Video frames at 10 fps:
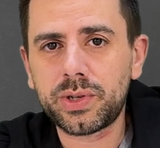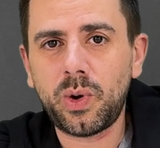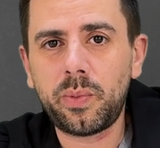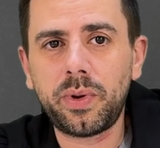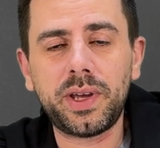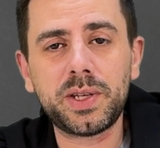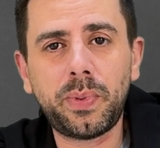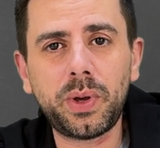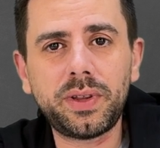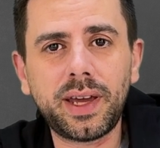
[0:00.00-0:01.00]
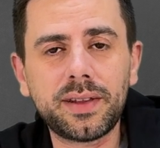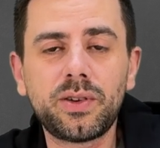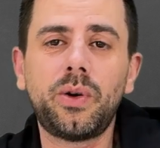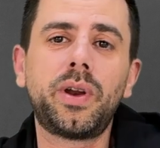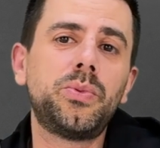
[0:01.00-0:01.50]
scope is pointing at
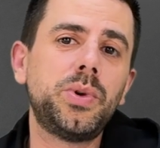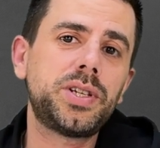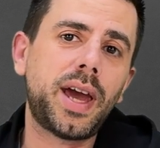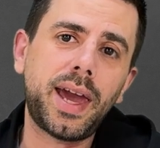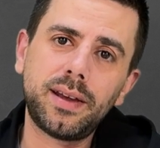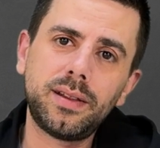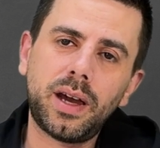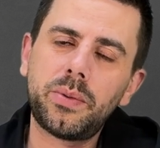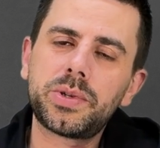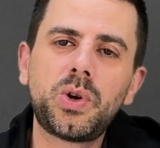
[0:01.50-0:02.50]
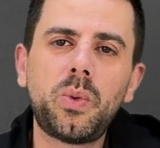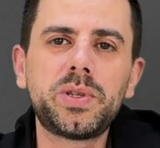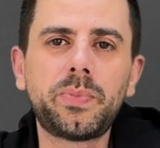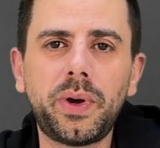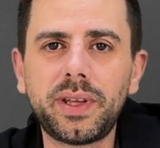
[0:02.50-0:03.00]
or at which angle our scope is
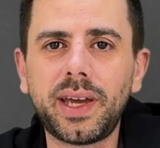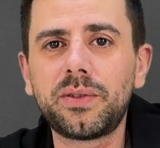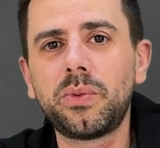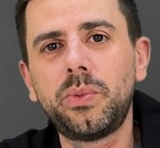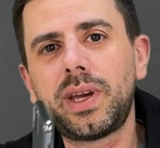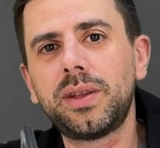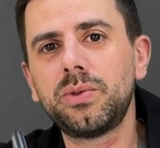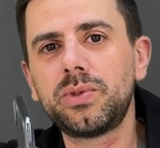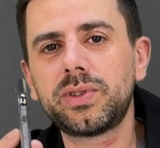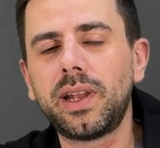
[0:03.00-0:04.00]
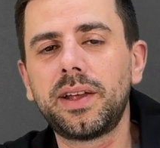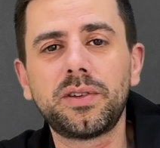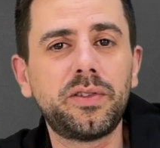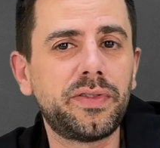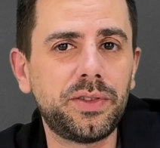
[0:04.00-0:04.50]
pointing at, we can do a lot
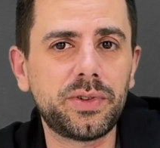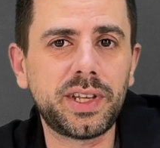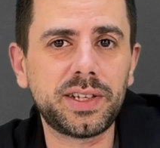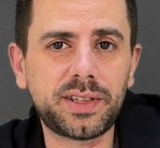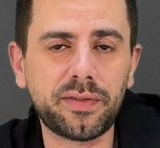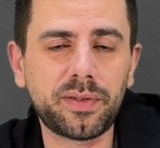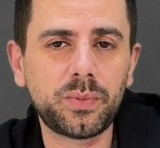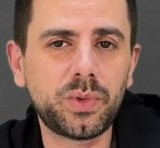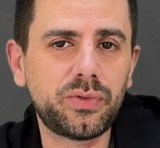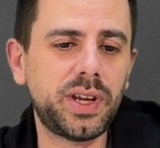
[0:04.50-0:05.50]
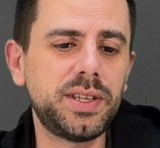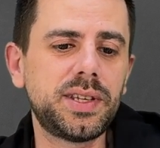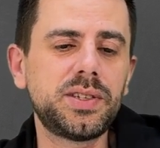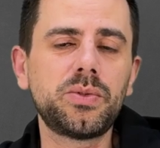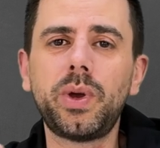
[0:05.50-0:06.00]
of interesting stuff. For
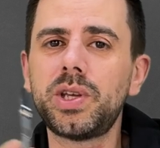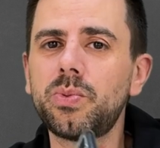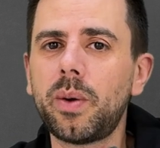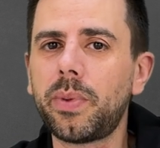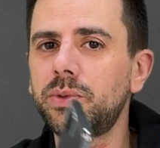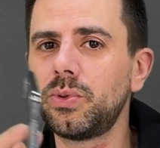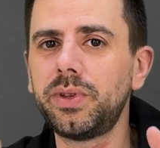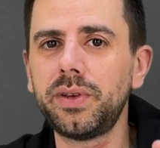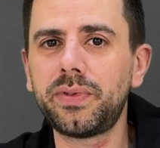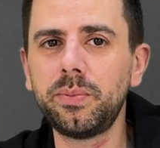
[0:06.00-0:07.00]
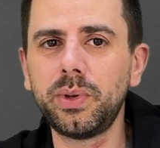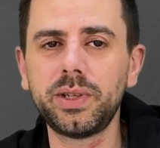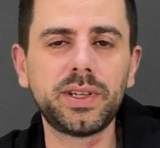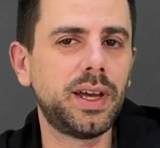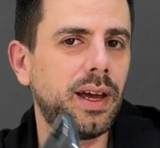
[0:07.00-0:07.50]
instance, when you swap out to a different
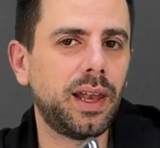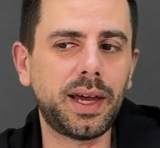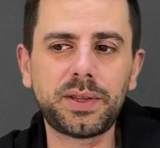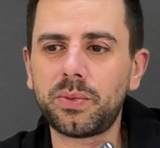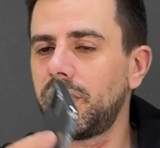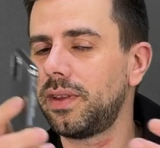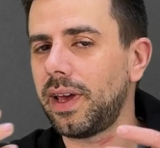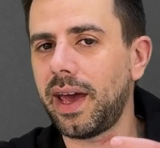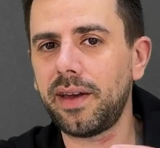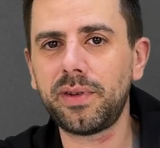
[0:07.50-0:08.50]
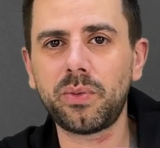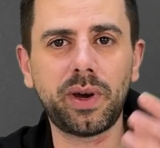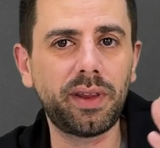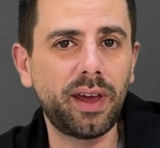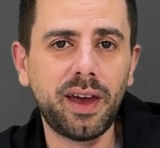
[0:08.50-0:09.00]
bullet, a lighter one, a heavier
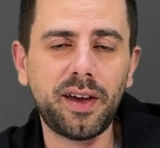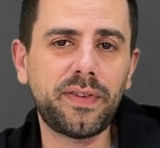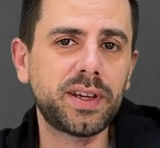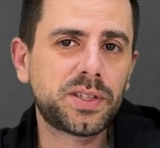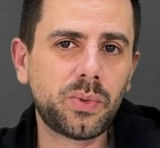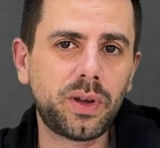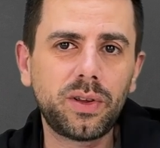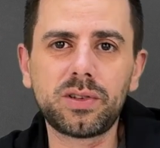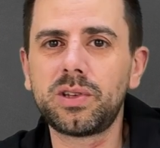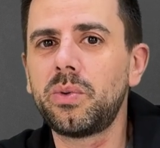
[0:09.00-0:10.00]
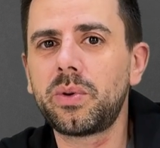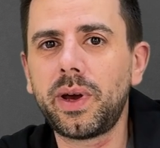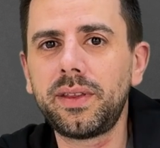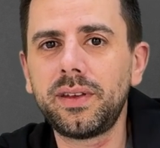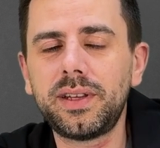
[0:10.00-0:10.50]
one, a faster one, a slower
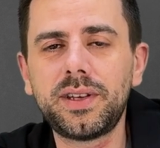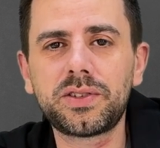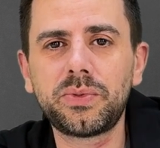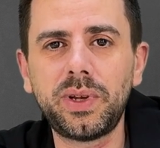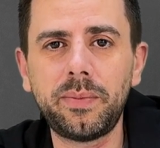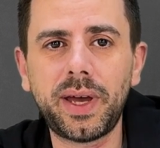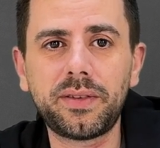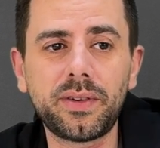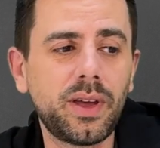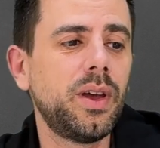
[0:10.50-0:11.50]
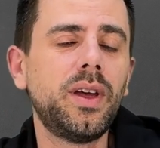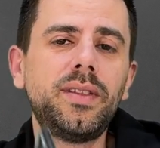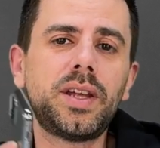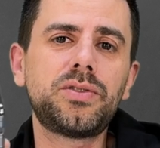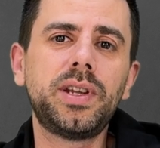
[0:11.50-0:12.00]
one, it doesn't really matter.
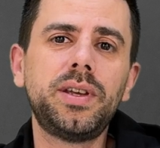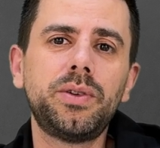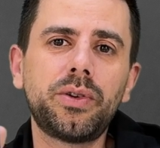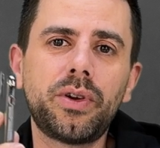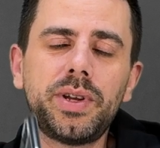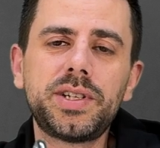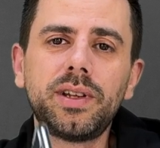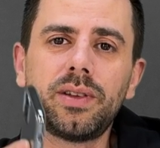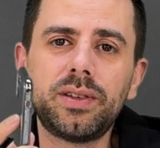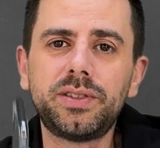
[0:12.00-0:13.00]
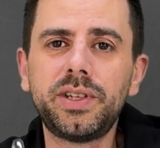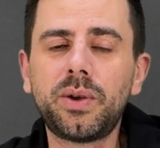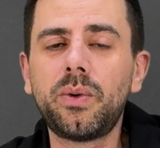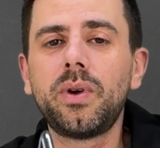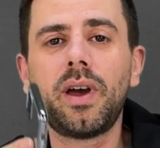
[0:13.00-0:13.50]
Naturally, your original
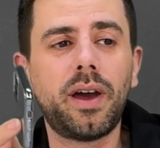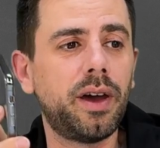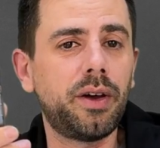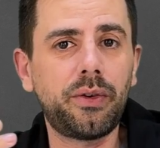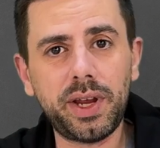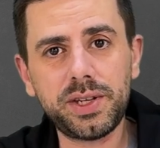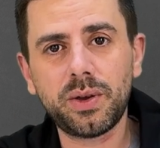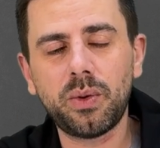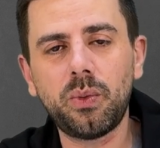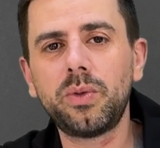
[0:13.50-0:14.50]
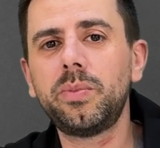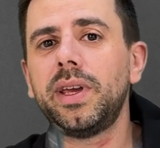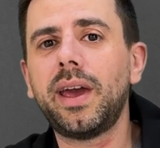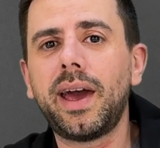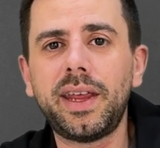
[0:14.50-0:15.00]
zero uh, range won't be
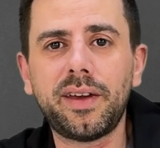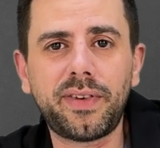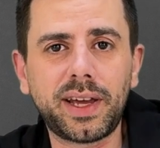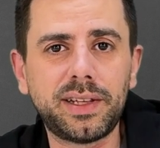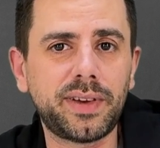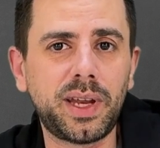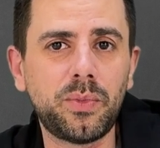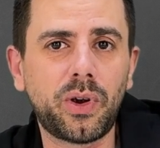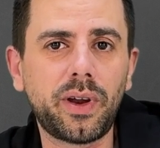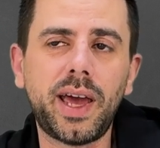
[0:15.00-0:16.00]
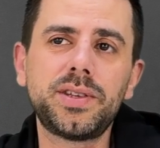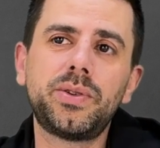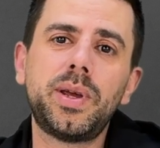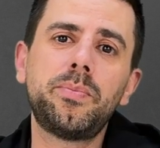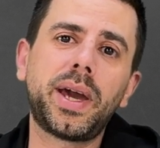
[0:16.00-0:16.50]
any effective anymore as your
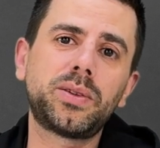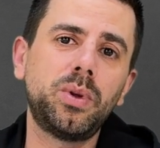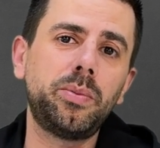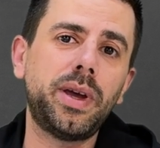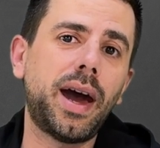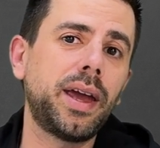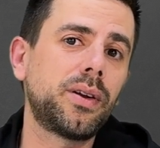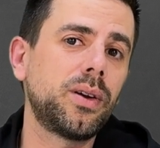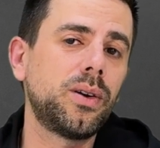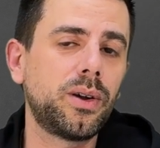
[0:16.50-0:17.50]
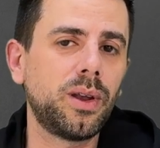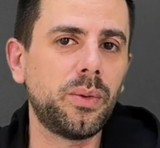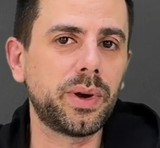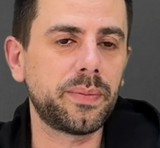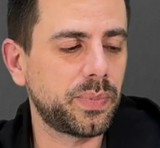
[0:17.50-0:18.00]
impact will be higher or
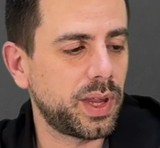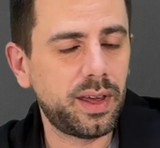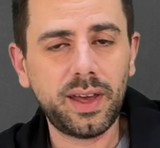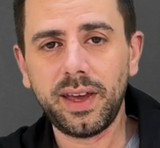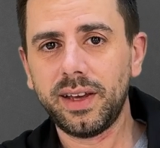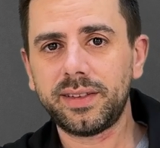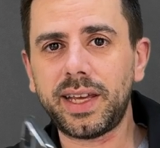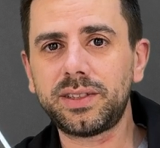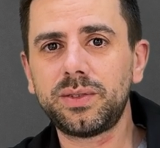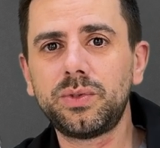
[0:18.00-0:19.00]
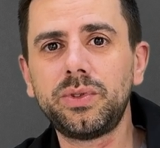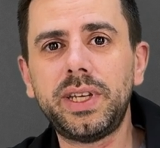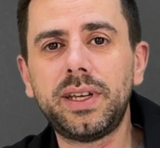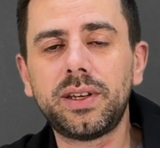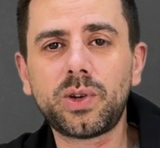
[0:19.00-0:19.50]
lower. Thanks to
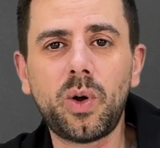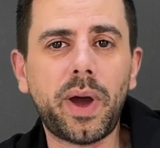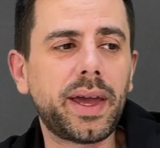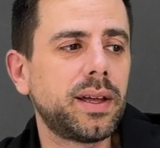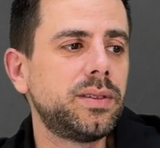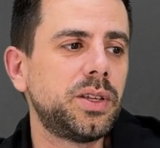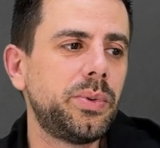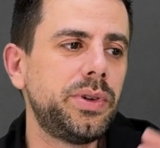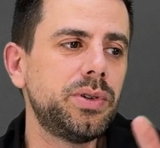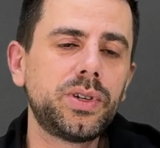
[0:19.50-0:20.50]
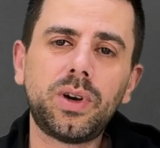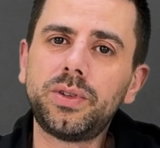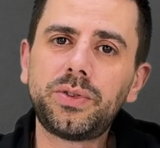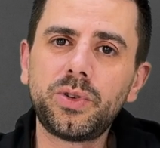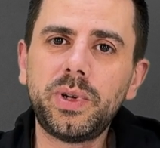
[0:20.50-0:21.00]
the uh, scope angle that we're using on the
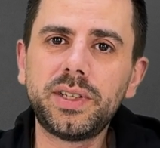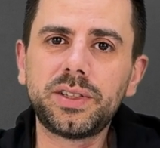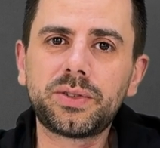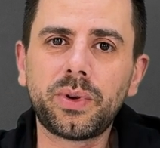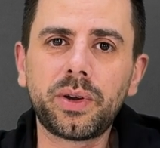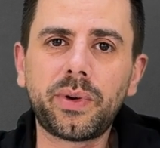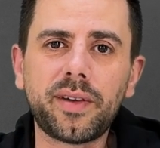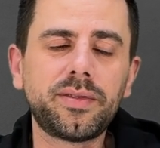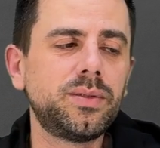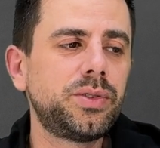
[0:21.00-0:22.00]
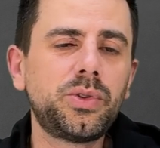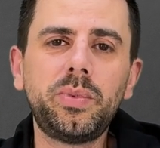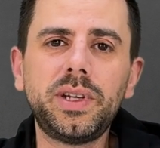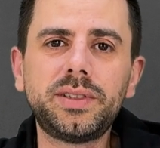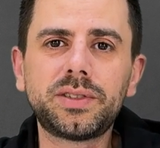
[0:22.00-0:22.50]
True Ballistics chronograph, the True
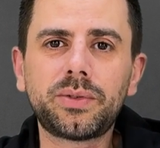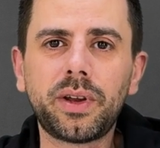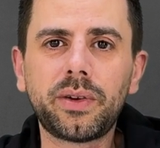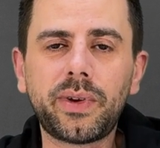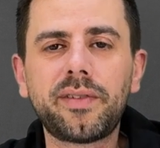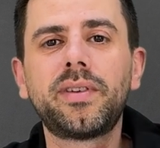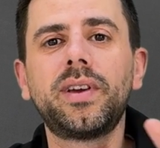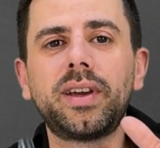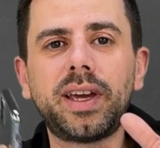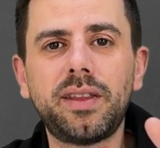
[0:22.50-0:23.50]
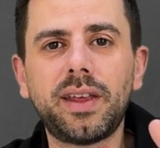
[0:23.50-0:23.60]
Ballistics chronograph can